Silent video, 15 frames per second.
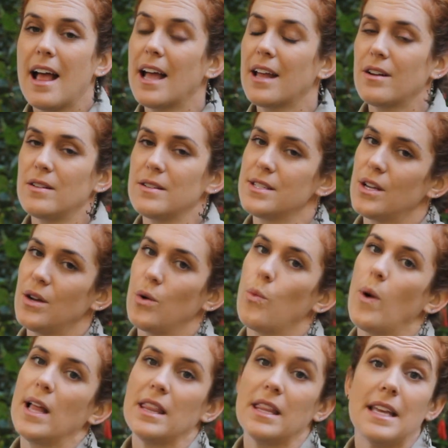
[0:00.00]
and also
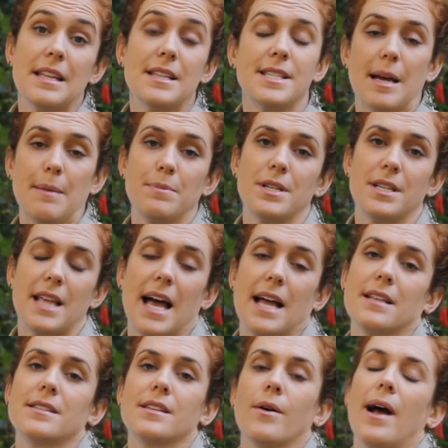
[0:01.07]
what leads up to that,
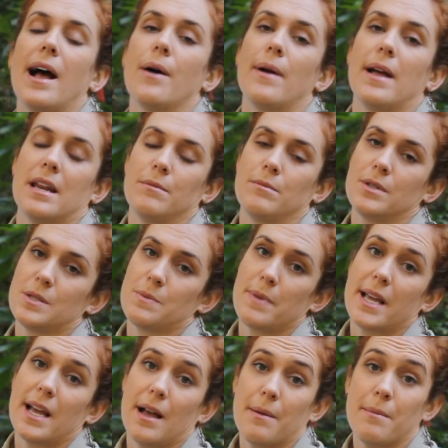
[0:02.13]
so how animals
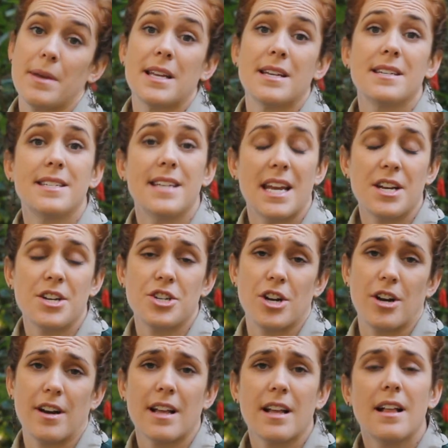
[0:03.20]
become
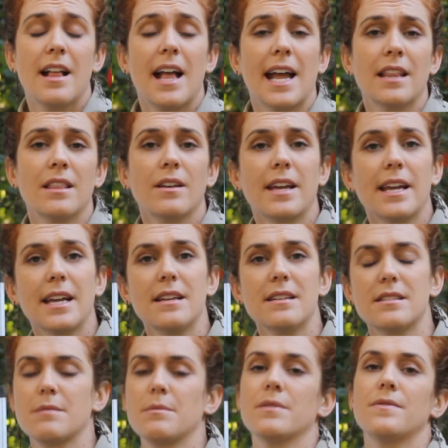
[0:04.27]
endangered, and looking at
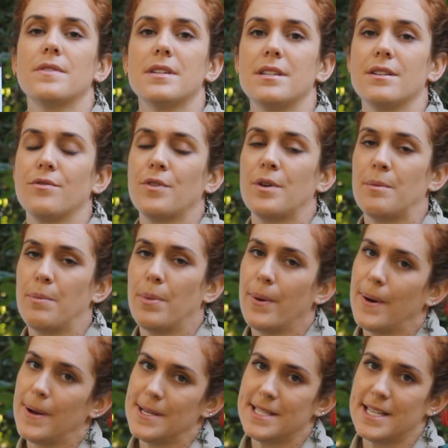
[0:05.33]
some of the different
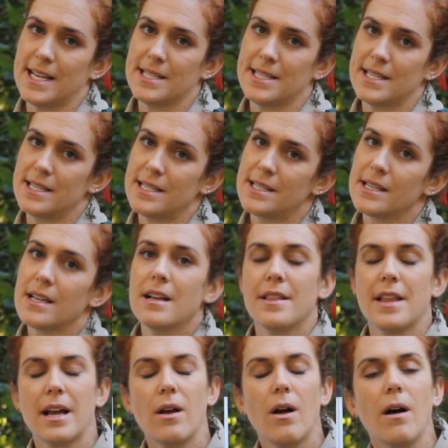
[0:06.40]
processes
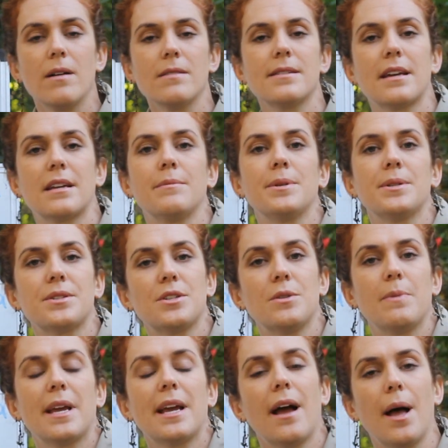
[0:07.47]
that cause animals to
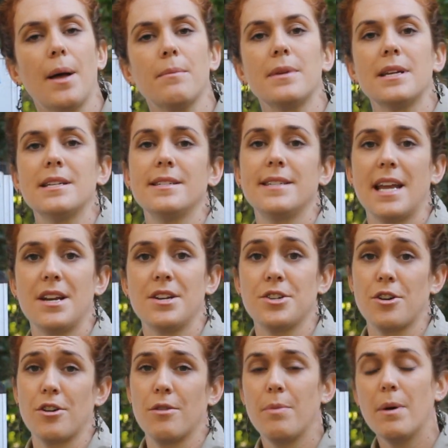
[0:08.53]
become
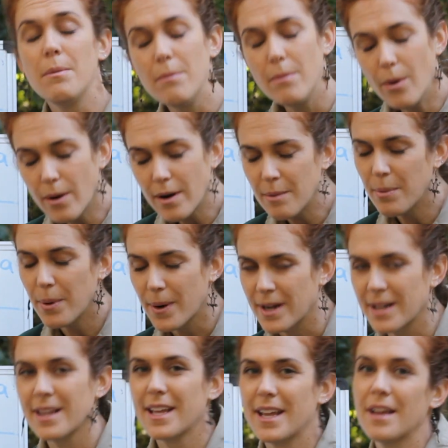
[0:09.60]
endangered. But more
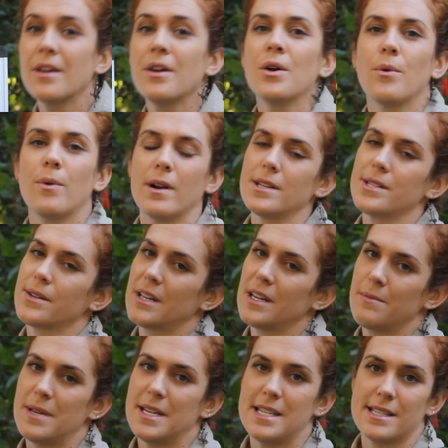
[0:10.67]
importantly, we're also going
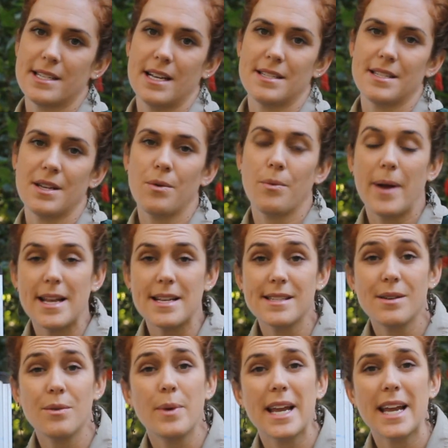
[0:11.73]
to be discussing ways
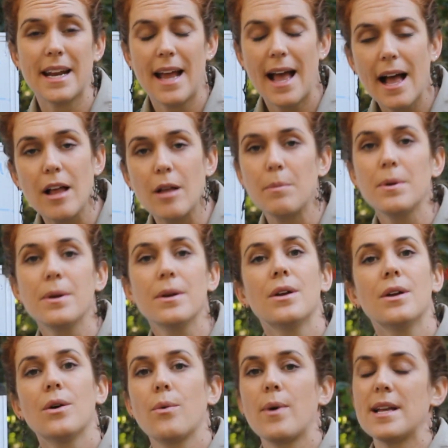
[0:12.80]
that we can help,
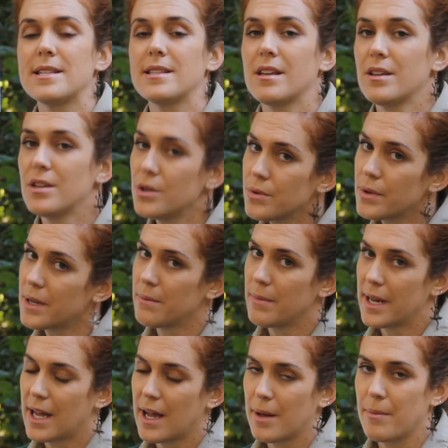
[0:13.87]
ways that you can
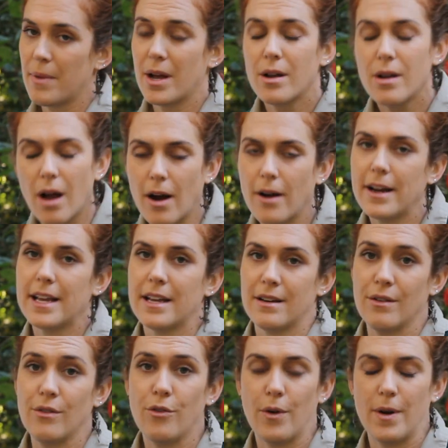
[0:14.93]
become a guardian
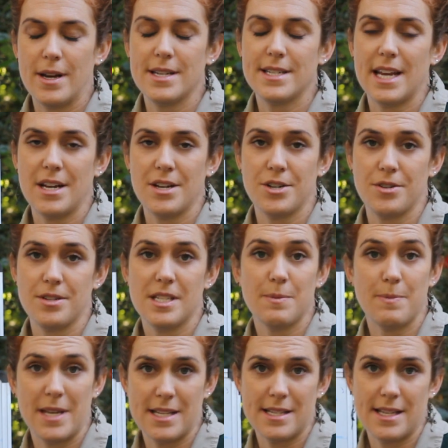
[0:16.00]
for endangered
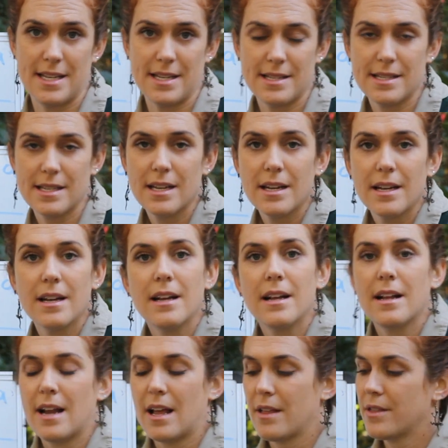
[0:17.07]
species.
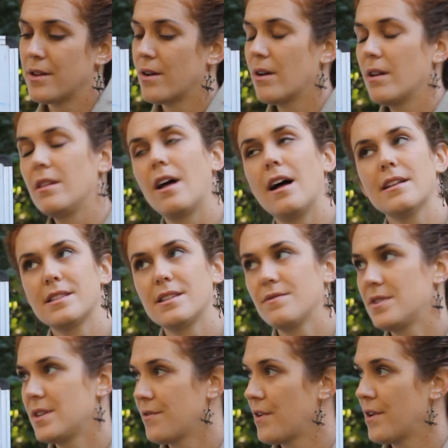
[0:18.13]
Now, there are lots
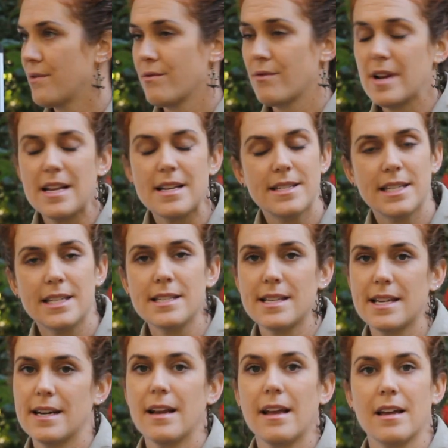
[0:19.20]
of different reasons
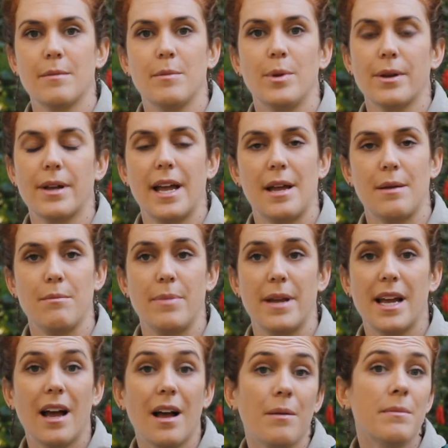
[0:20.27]
that an animal can
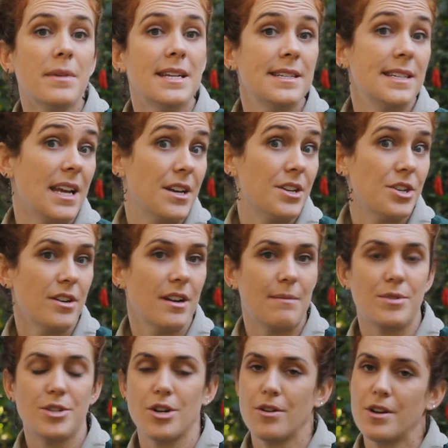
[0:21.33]
become endangered.
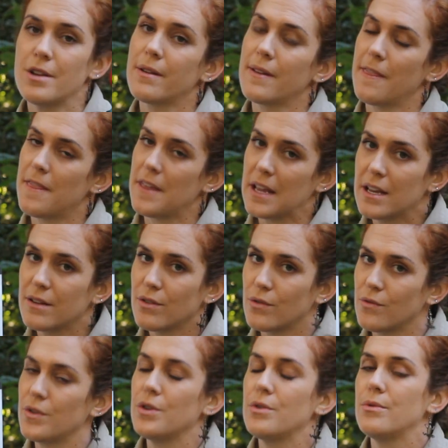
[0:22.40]
I'm sure you can think of a
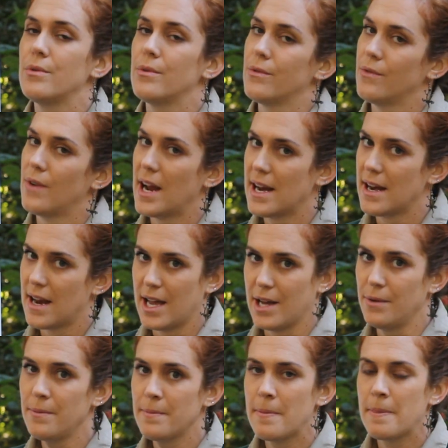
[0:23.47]
few right now.